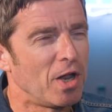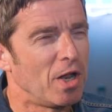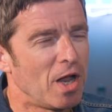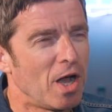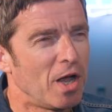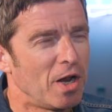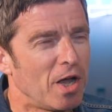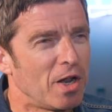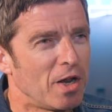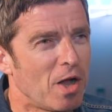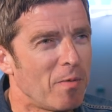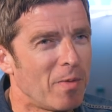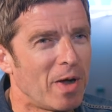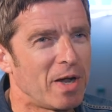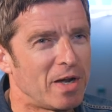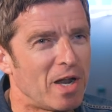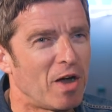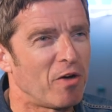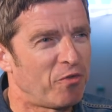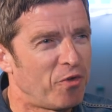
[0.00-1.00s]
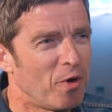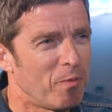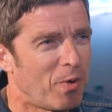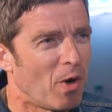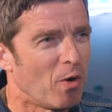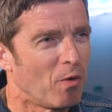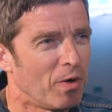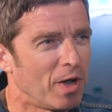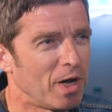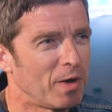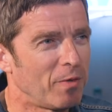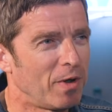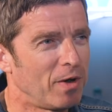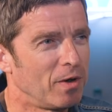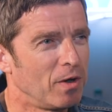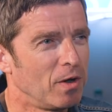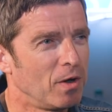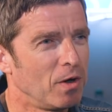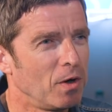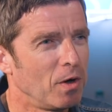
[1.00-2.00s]
no, no, no, no, no, mate, not football. And I
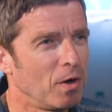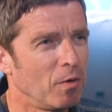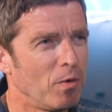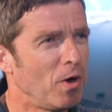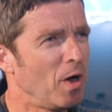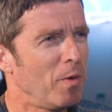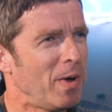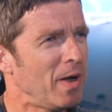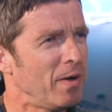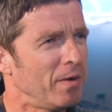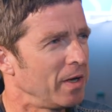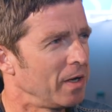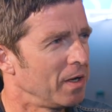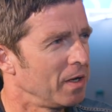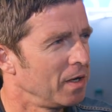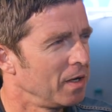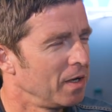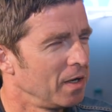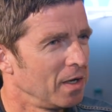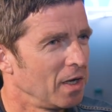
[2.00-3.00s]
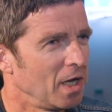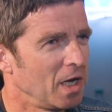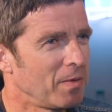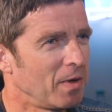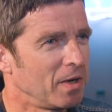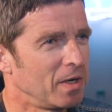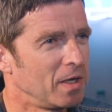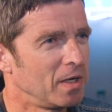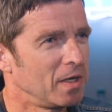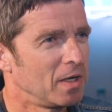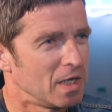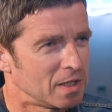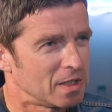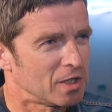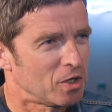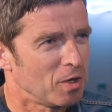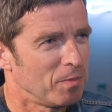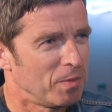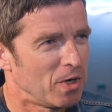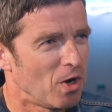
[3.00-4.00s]
went, what about it? And he went, is
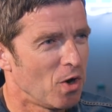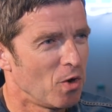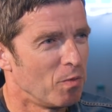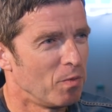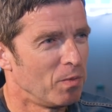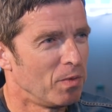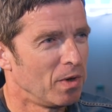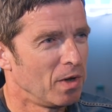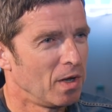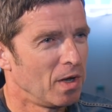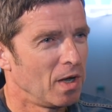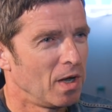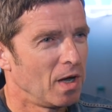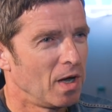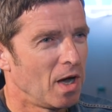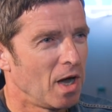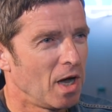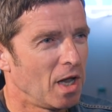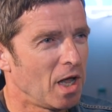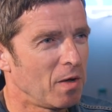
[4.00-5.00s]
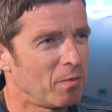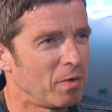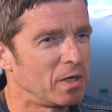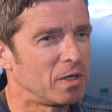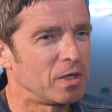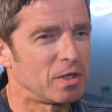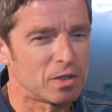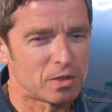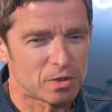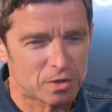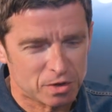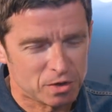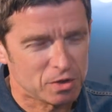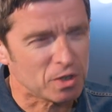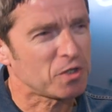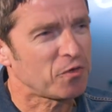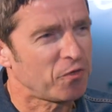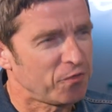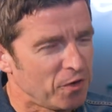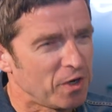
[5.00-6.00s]
it coming home? And I went,
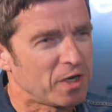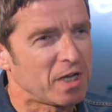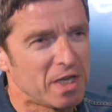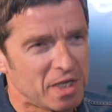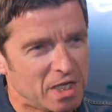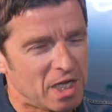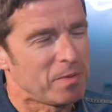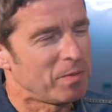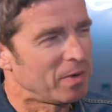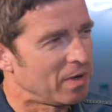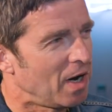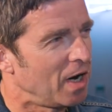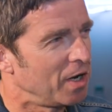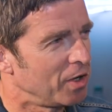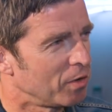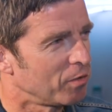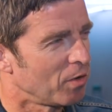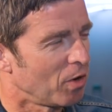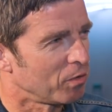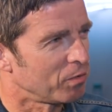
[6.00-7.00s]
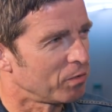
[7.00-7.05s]
just fucking keep your eye on the road,